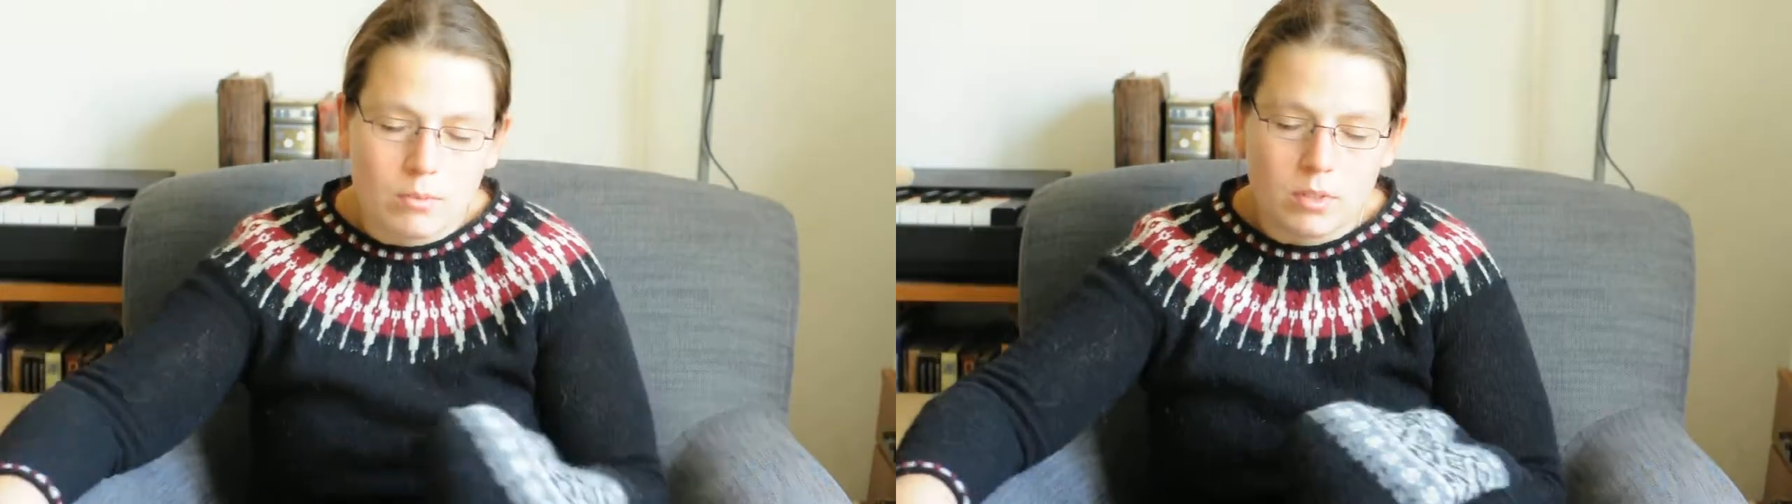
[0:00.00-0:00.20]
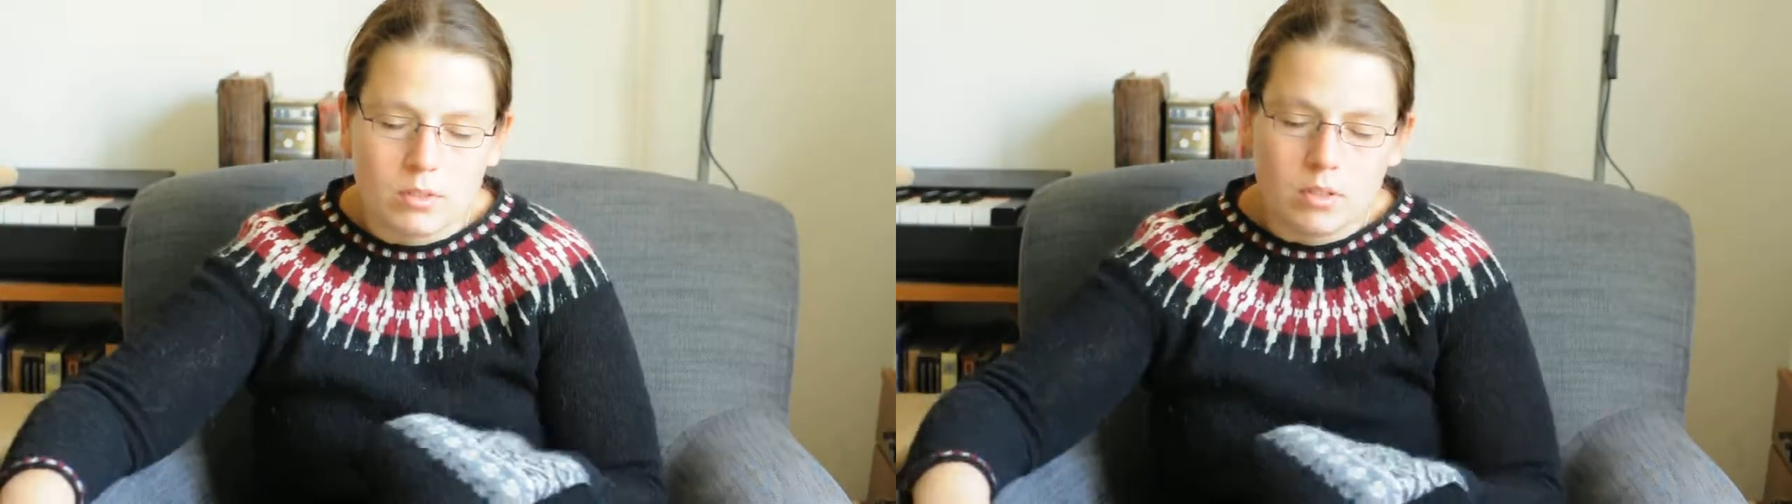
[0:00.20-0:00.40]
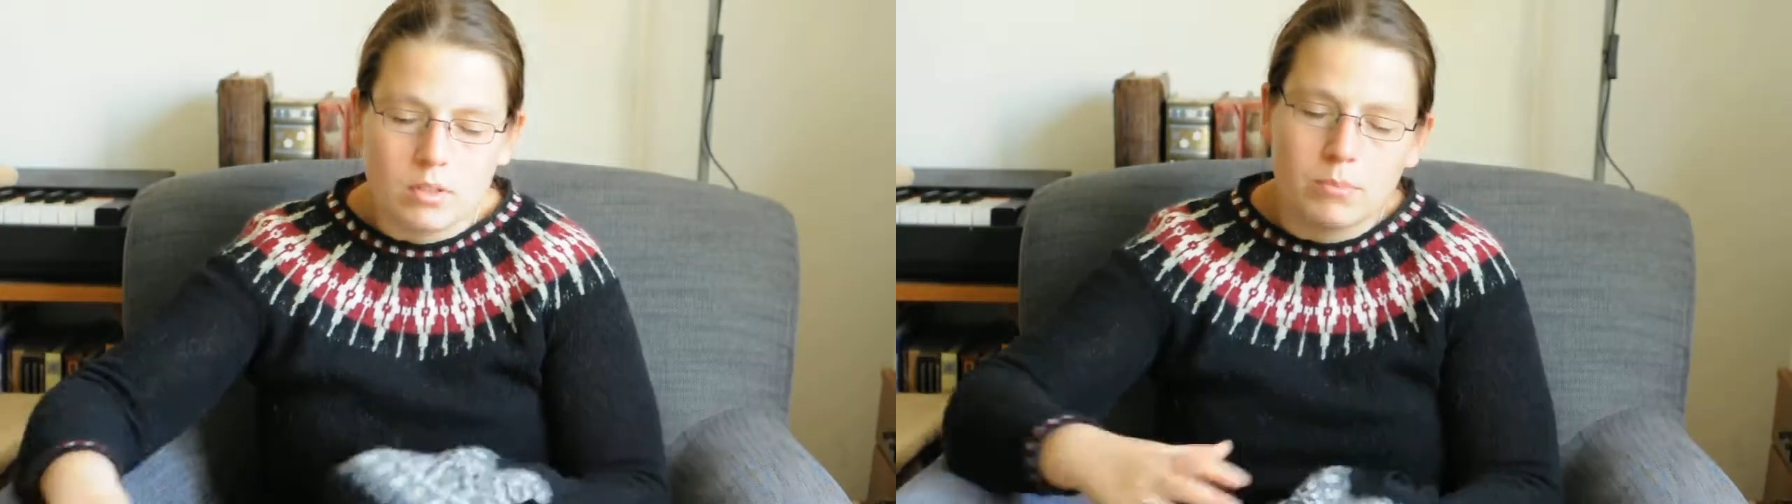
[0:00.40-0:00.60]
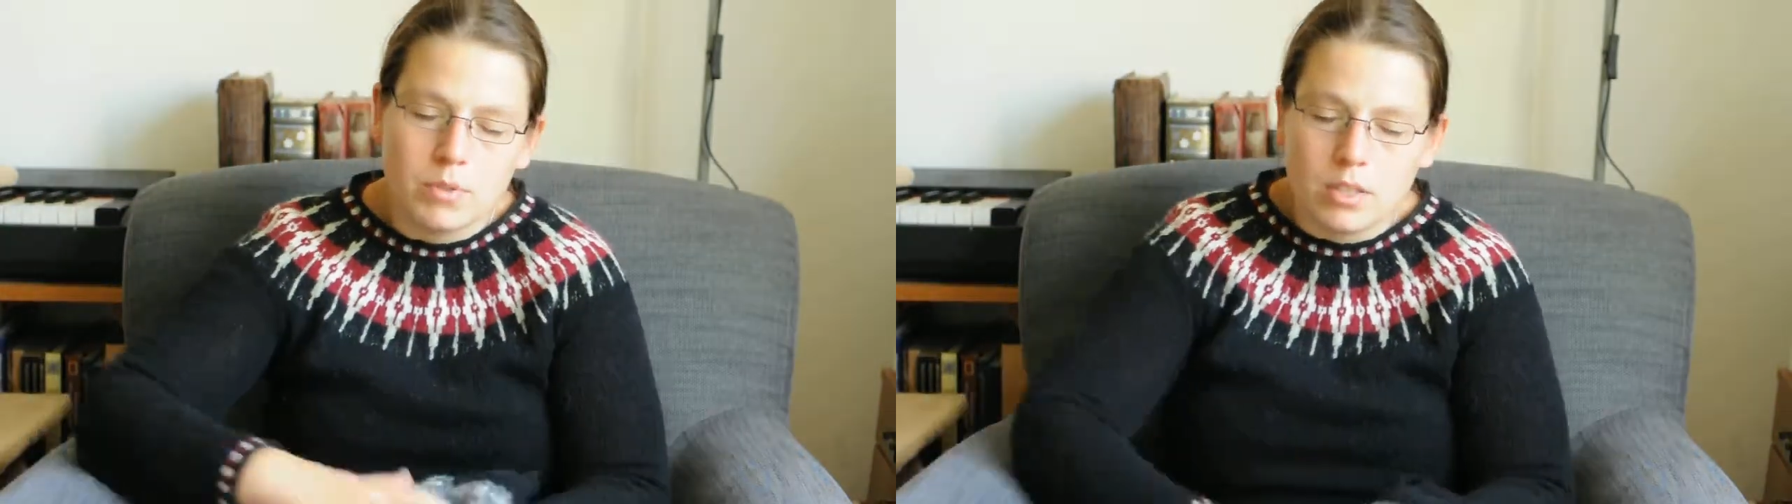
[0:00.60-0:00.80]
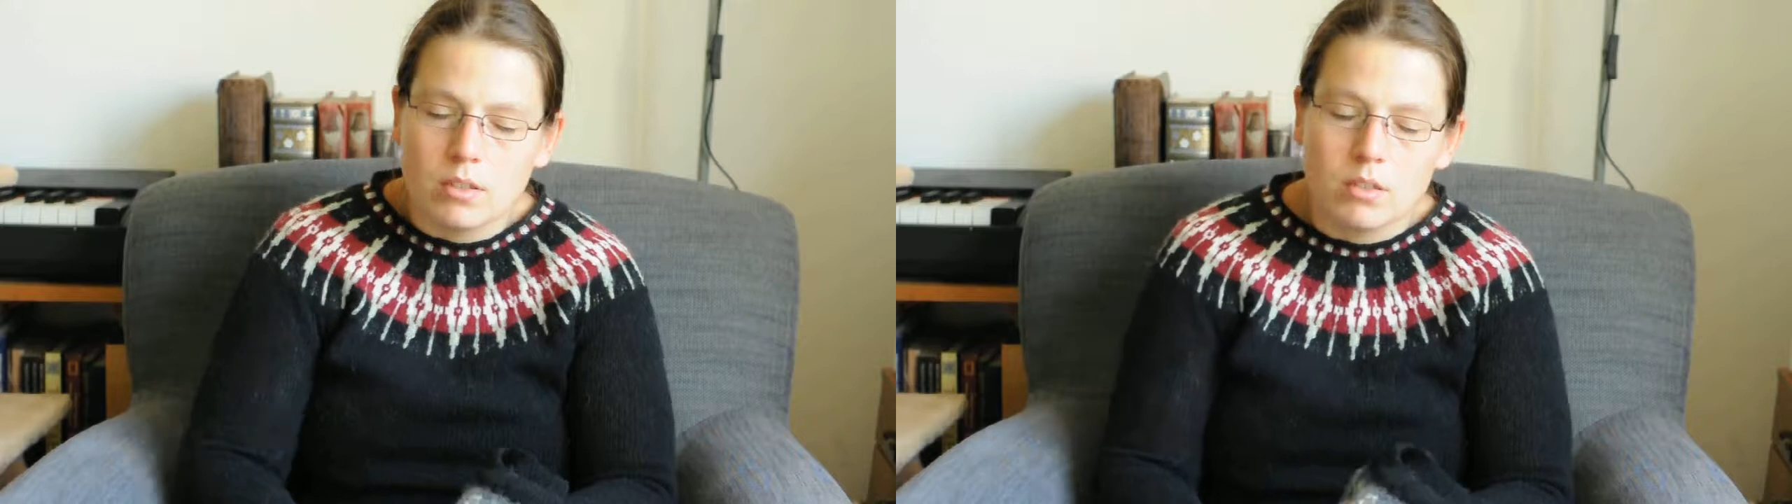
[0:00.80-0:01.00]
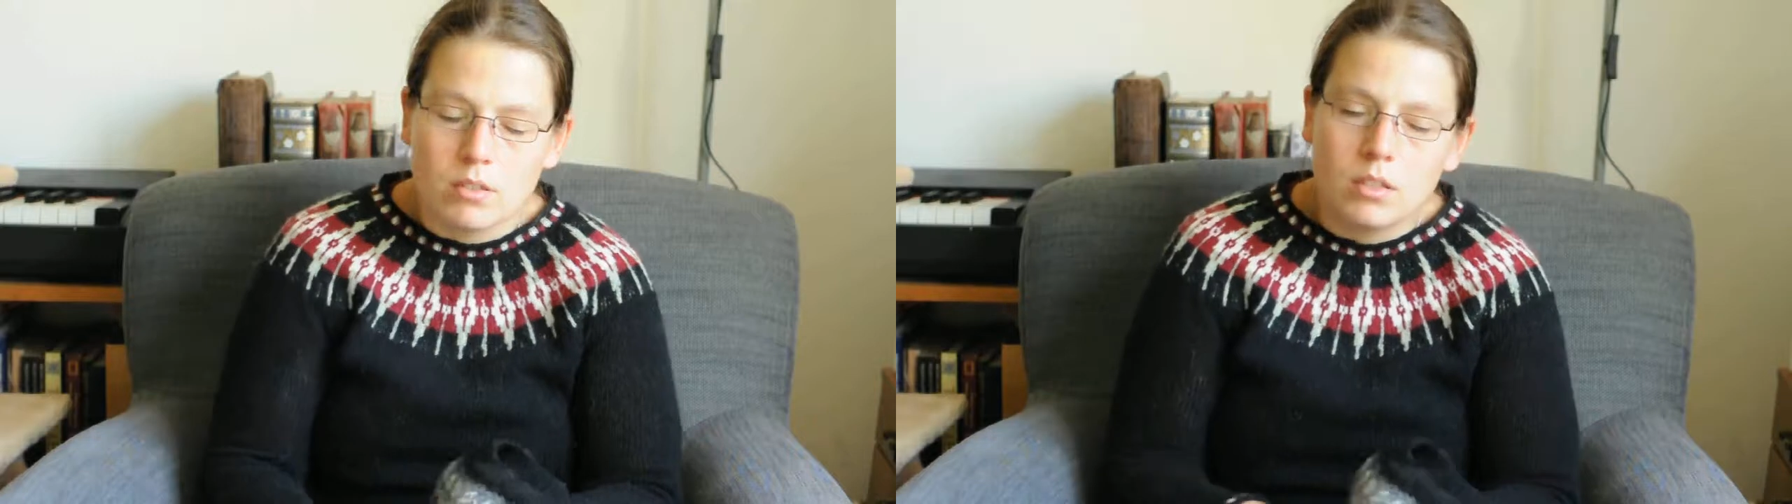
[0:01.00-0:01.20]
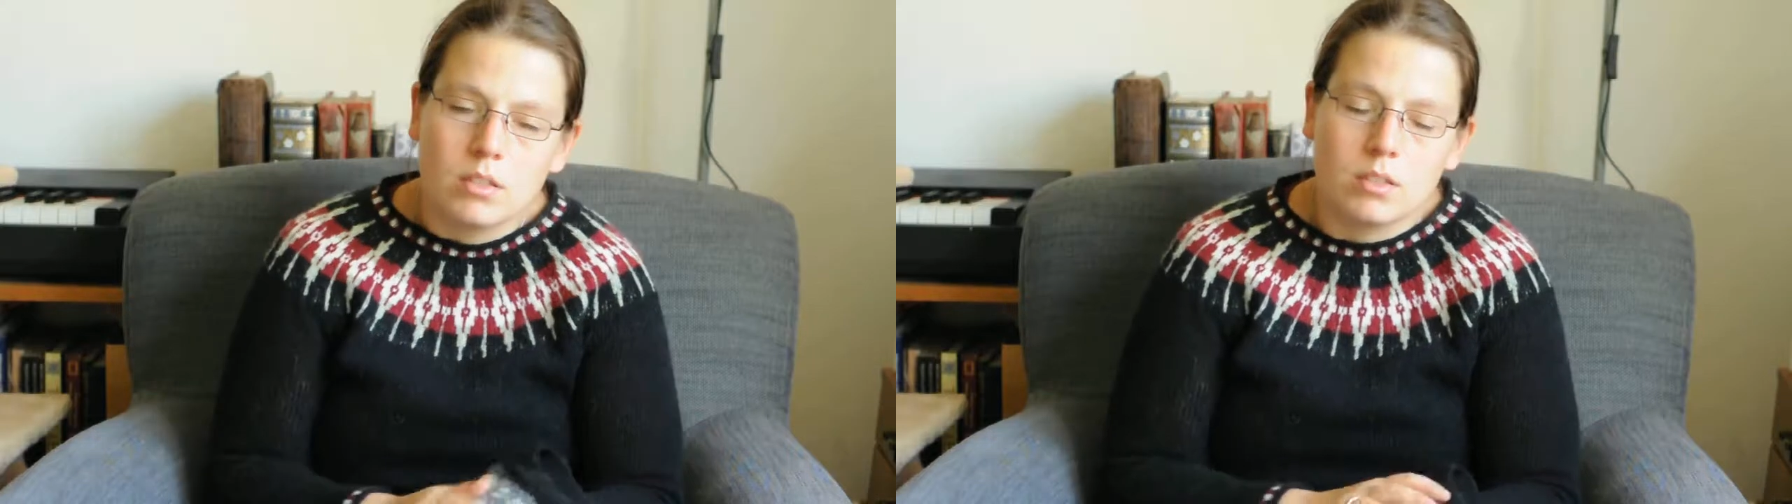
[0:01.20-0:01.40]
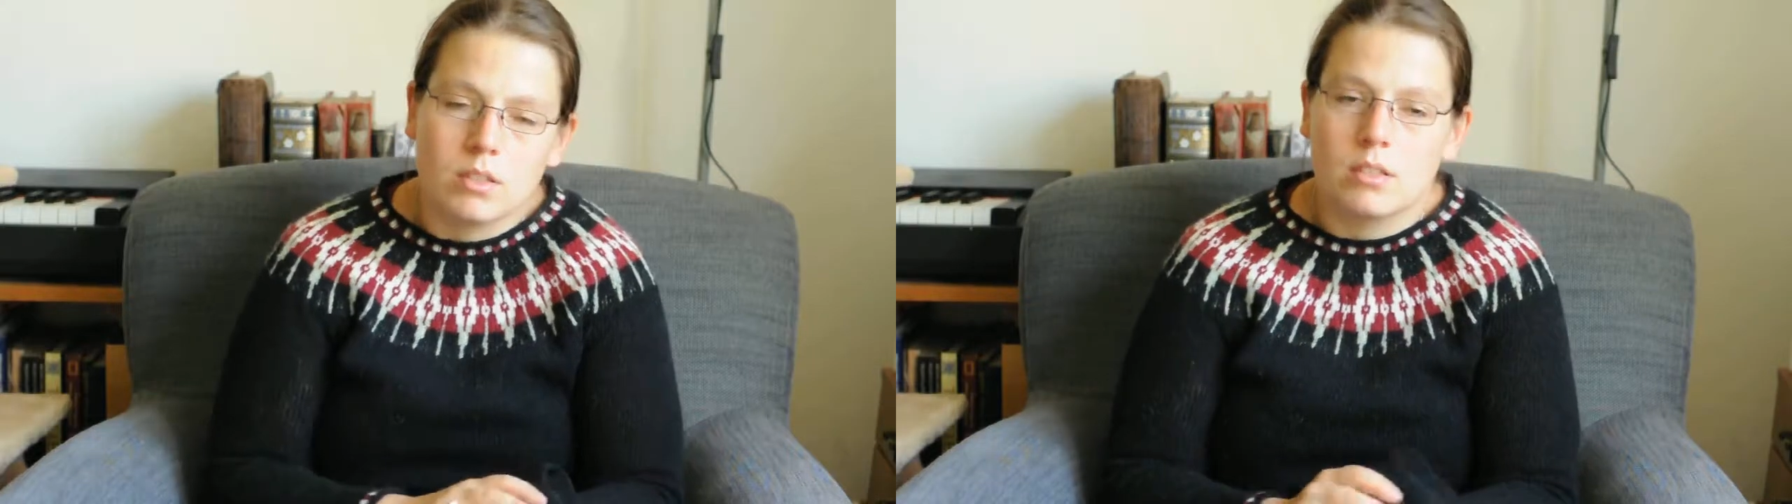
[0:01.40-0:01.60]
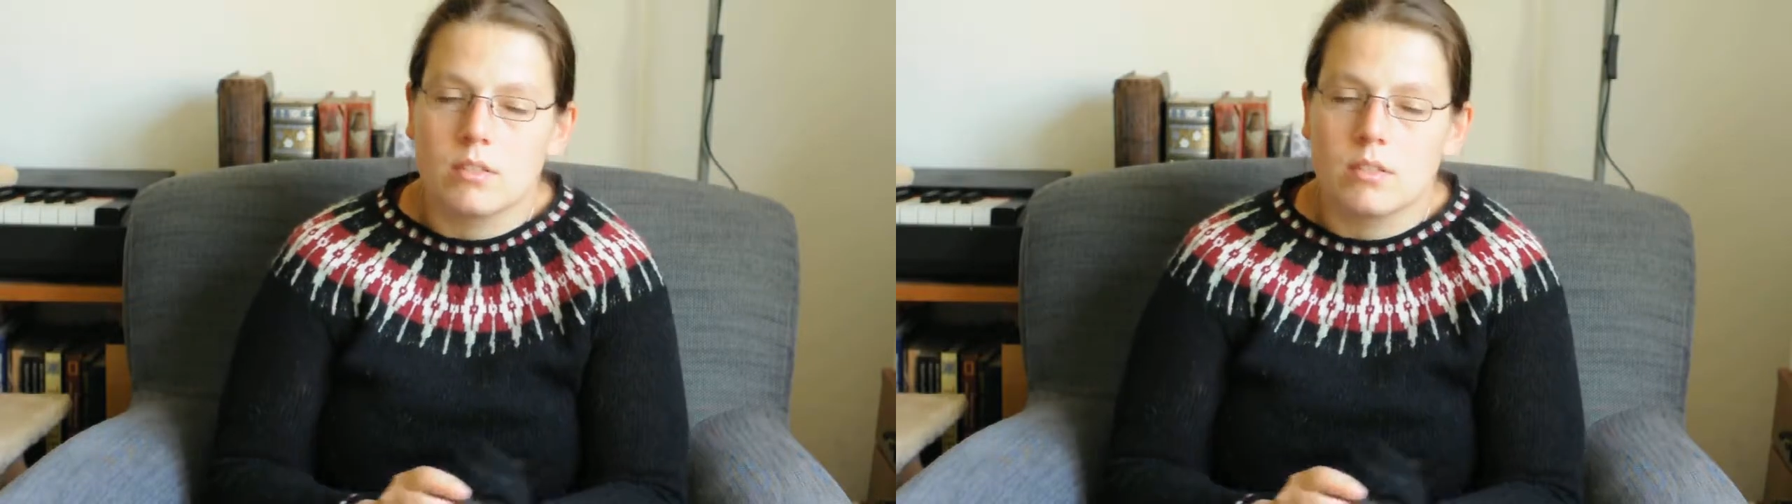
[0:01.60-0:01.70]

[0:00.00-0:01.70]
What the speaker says: want it to be or not, and